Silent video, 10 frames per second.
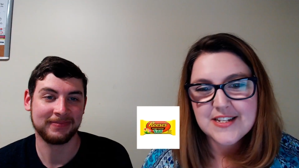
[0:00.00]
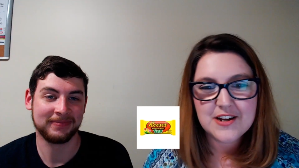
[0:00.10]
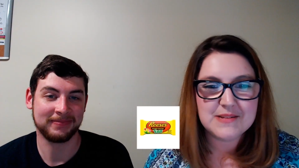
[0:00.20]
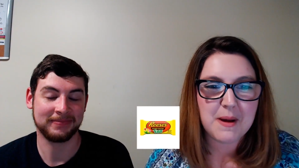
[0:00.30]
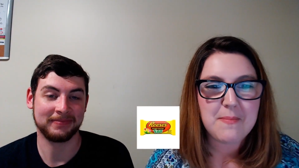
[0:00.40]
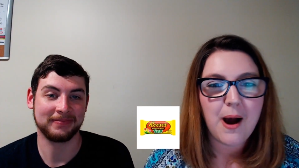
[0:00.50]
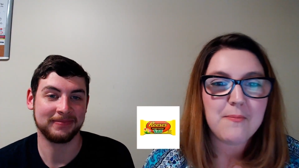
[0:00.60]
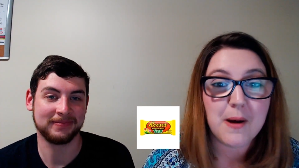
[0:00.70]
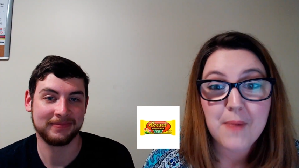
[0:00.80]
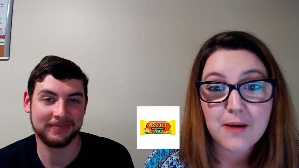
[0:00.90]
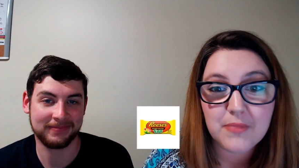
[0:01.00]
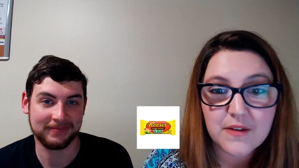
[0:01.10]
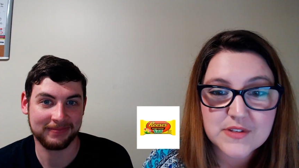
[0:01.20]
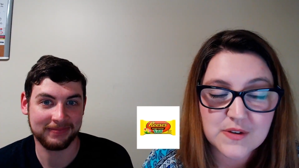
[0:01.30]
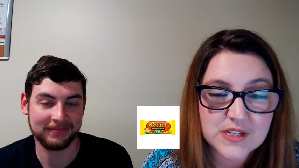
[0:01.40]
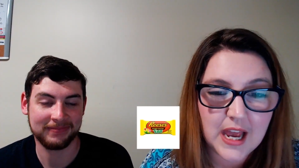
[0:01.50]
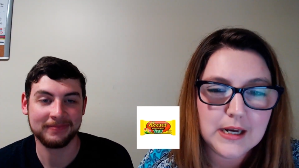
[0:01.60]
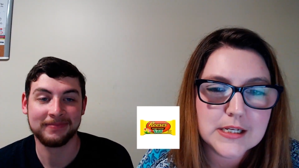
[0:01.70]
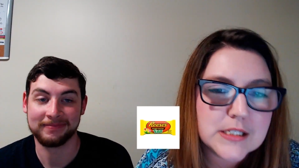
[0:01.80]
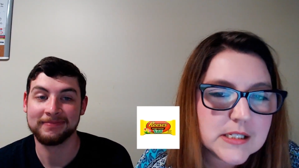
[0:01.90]
Speaker 1: so does my mom. My mom loves those
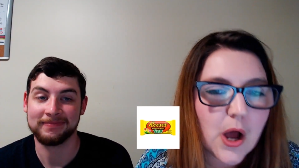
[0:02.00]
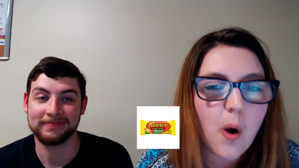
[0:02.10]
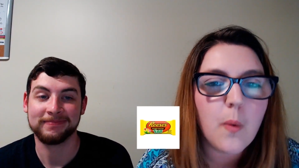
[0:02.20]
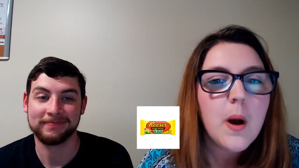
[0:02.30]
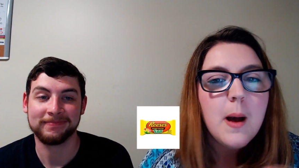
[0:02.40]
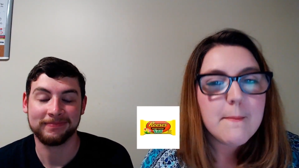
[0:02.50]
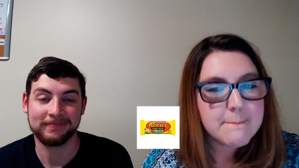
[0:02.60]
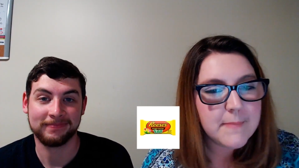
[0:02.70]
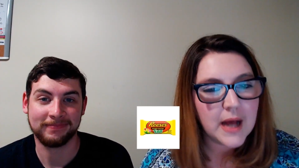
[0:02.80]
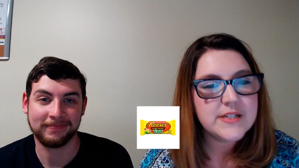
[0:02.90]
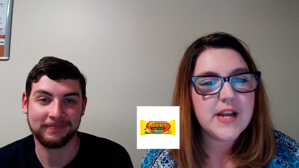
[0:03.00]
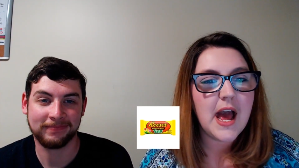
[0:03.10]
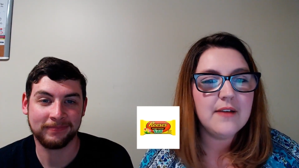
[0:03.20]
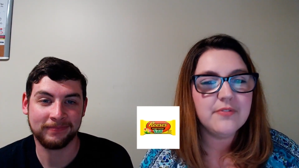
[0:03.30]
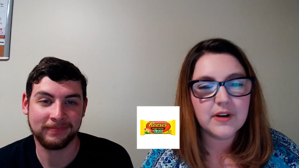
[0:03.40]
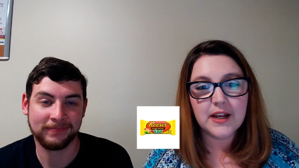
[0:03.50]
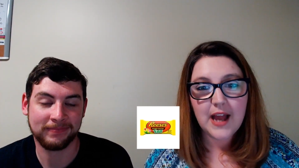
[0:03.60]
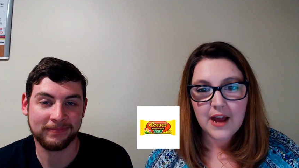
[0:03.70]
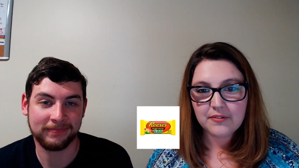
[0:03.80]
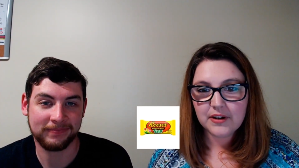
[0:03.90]
candies so much.
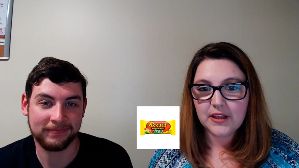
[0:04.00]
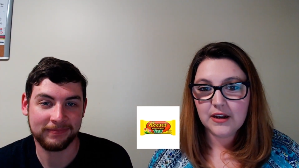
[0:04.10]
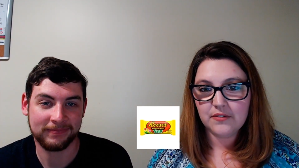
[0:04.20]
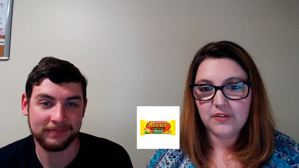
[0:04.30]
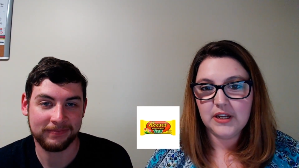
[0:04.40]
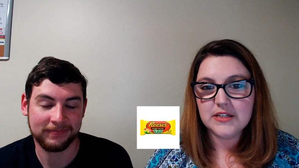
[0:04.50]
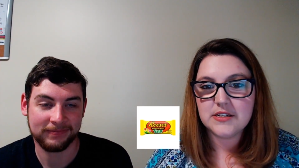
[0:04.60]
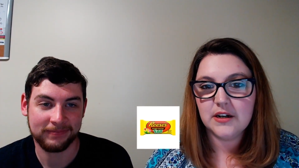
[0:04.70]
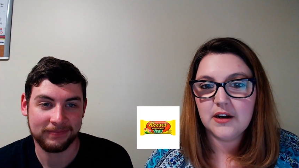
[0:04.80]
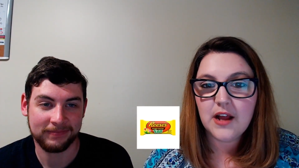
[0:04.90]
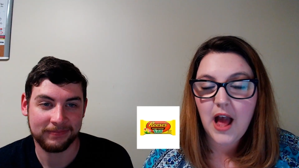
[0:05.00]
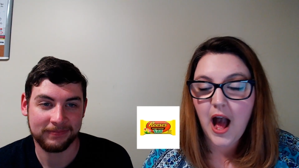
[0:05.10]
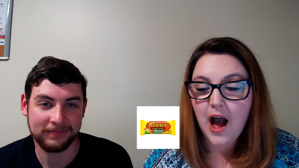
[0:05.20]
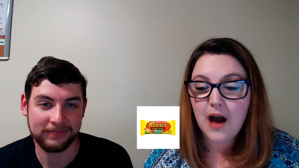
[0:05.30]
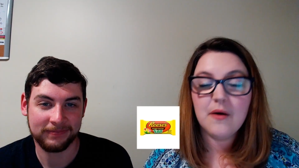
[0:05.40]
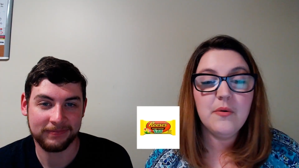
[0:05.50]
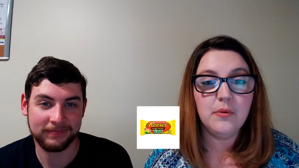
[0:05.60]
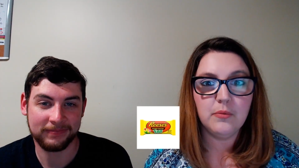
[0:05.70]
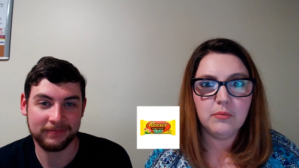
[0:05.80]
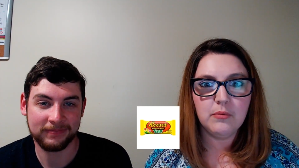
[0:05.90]
Every every year for Easter. uh
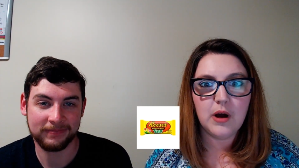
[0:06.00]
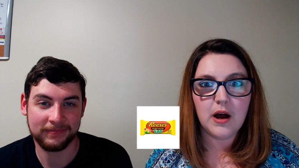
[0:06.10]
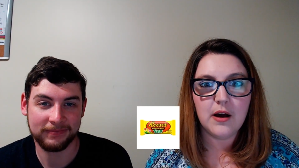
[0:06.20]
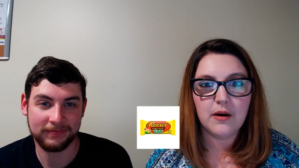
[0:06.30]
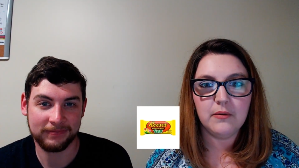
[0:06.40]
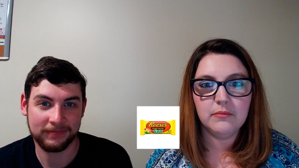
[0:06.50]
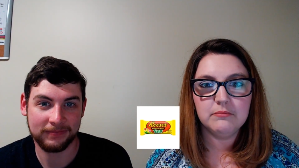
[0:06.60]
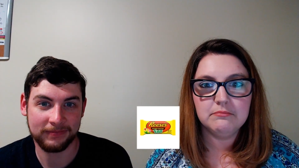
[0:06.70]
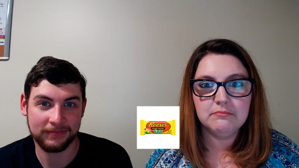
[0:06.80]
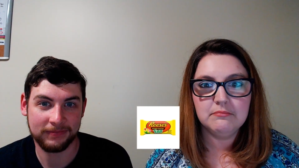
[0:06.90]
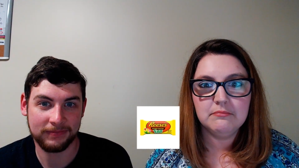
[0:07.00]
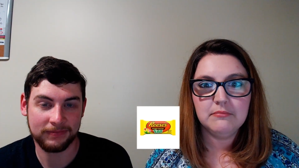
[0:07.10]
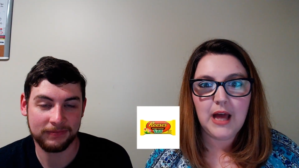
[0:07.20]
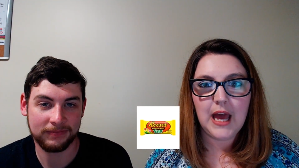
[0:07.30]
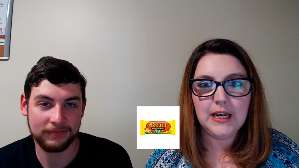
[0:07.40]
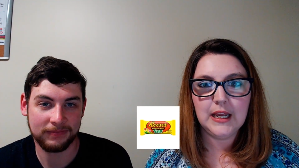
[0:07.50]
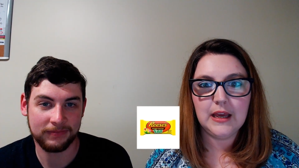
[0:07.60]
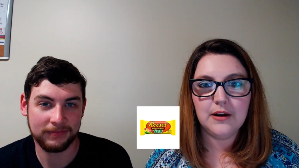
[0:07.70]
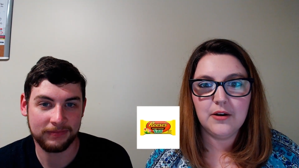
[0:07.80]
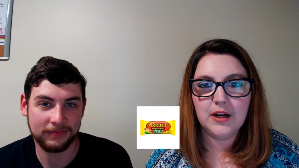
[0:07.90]
oh, I didn't
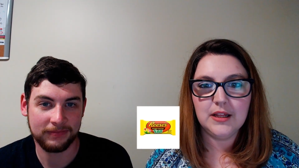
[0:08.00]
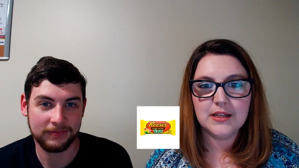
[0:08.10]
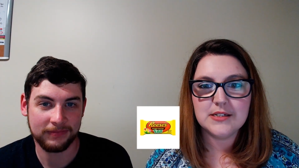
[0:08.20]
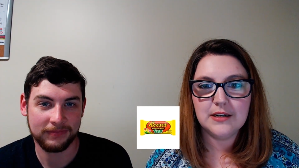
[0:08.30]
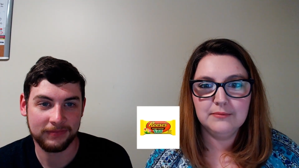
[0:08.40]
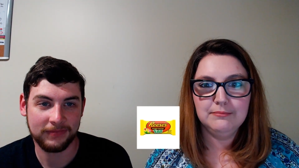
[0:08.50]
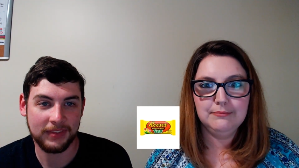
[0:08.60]
get her any this year.